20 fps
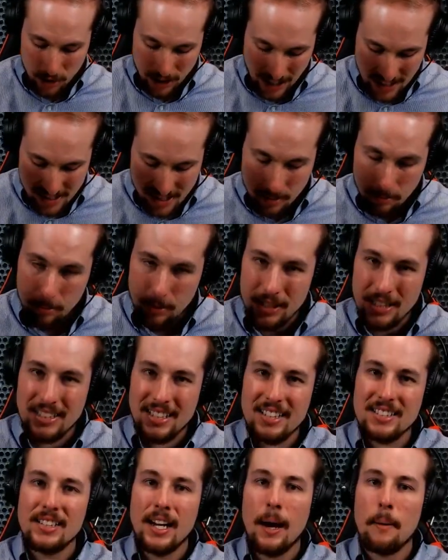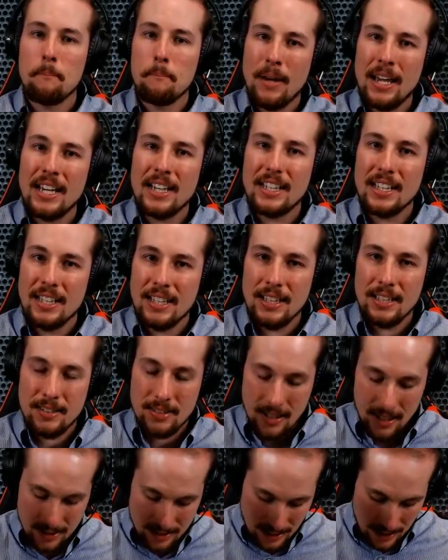That simply does not make any
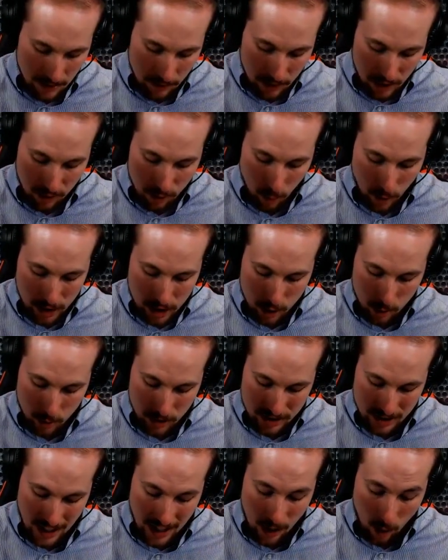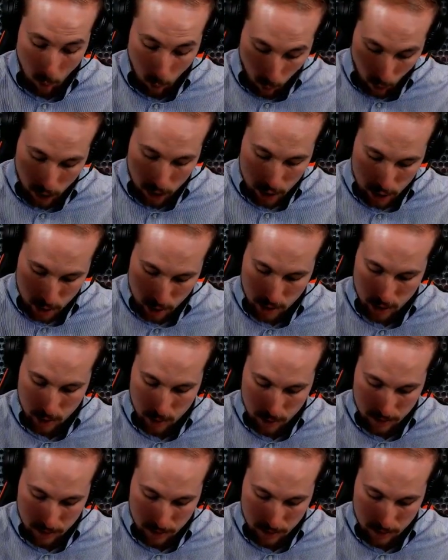sense, even if what she was saying were true.